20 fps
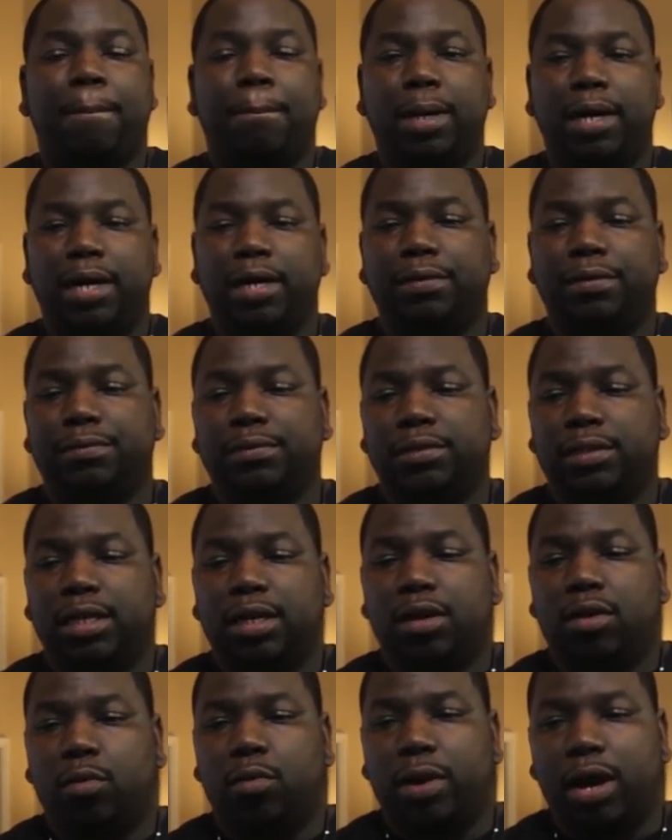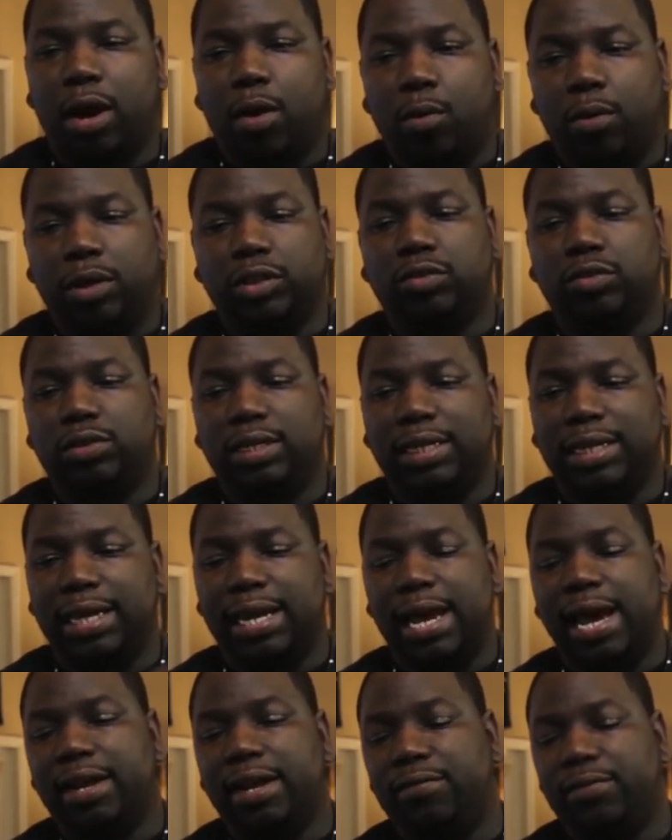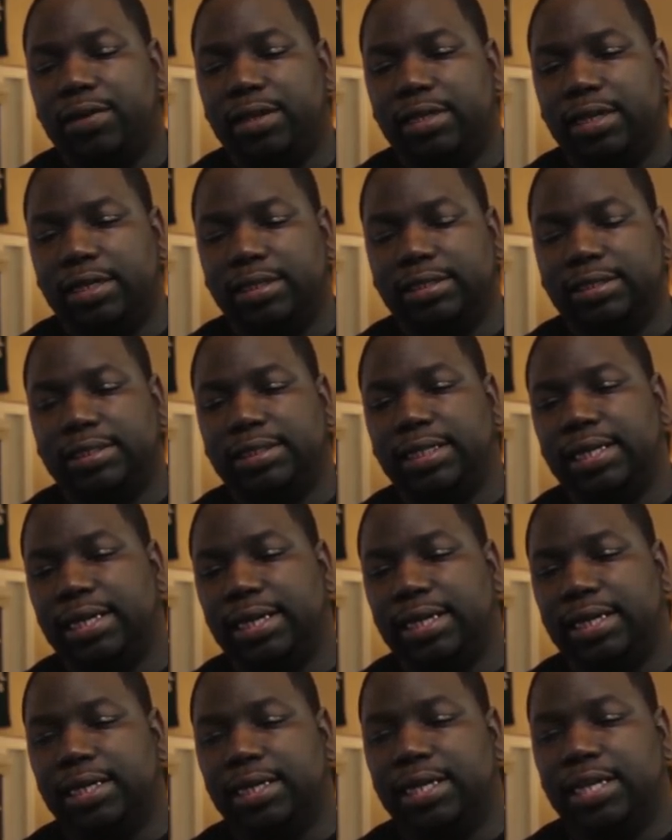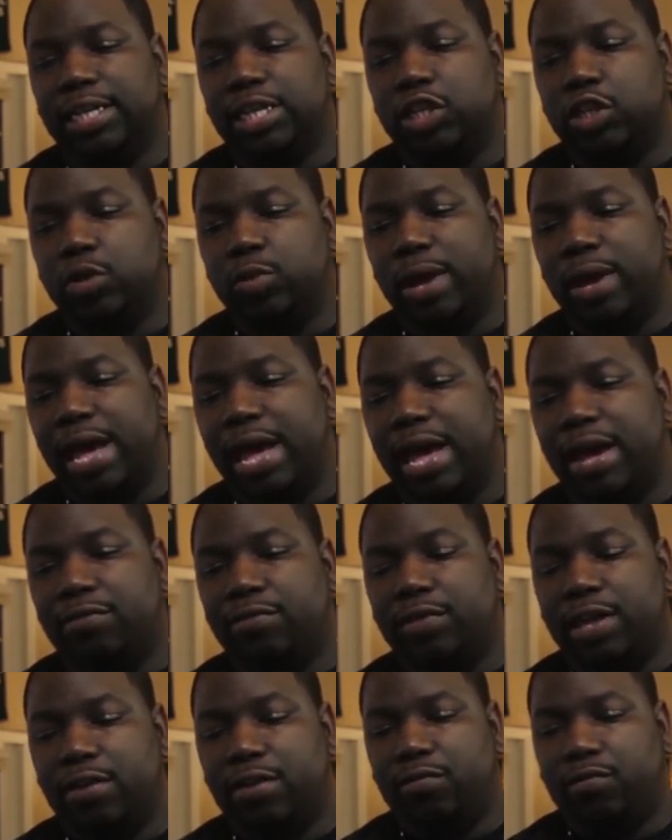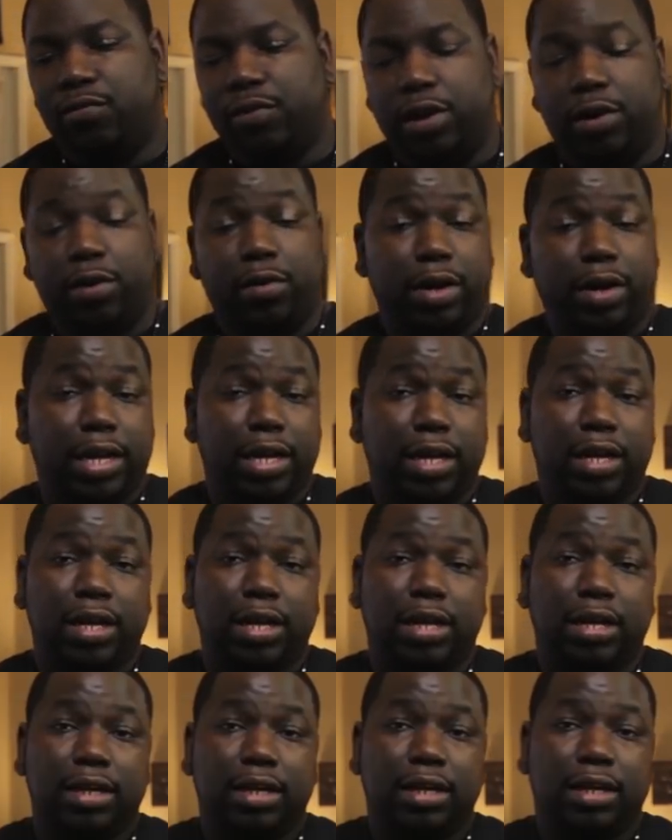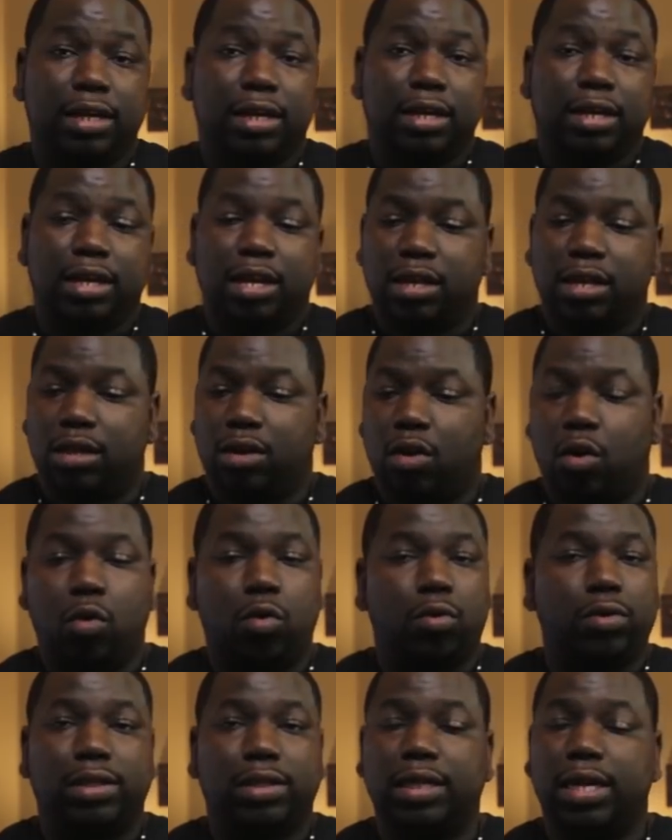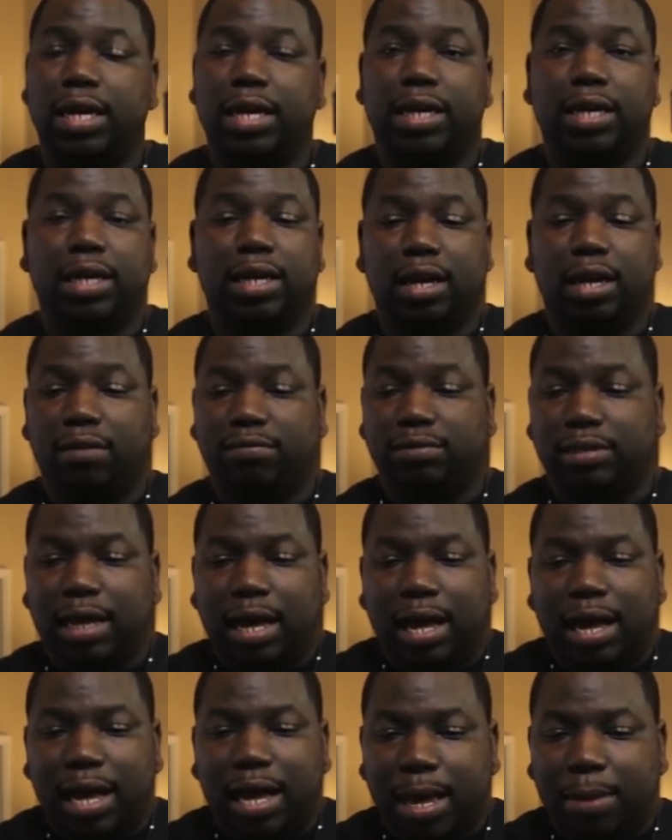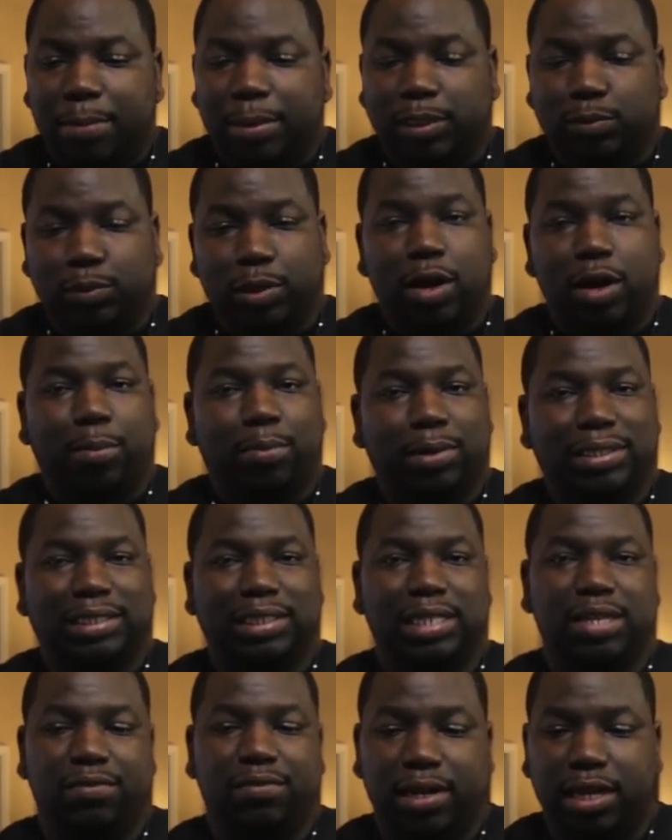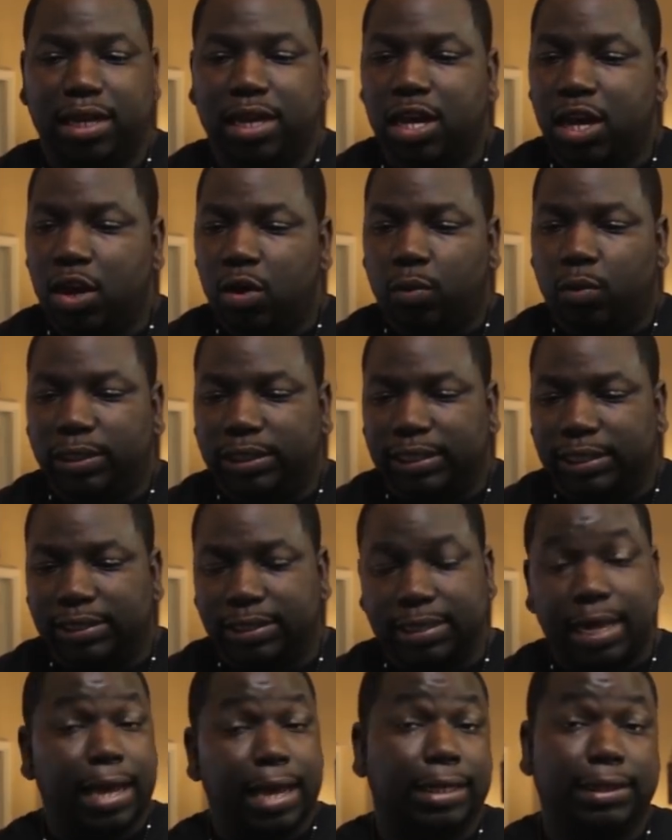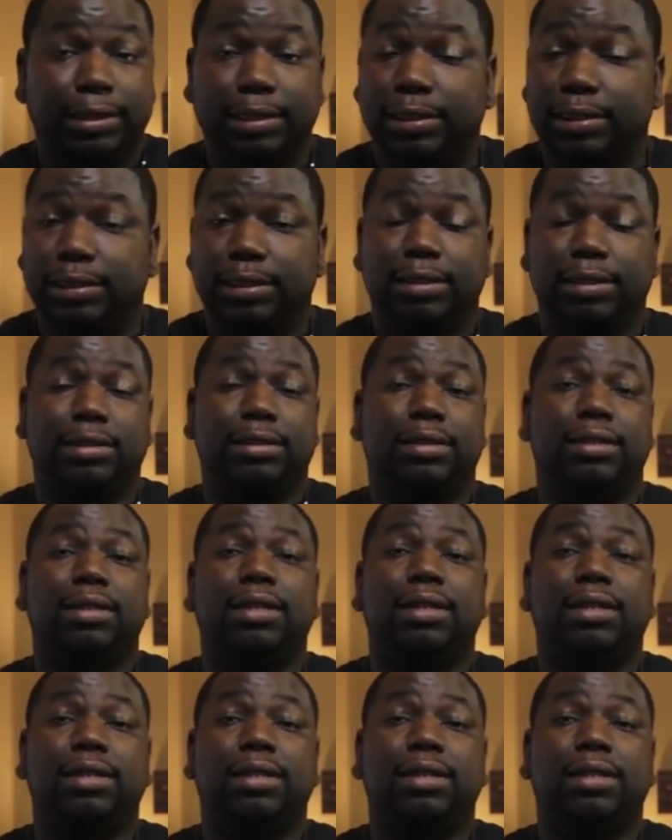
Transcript: But what I want you to get out of it and understand, you have that very whole thing of time as we are perceiving it, which is non-existent.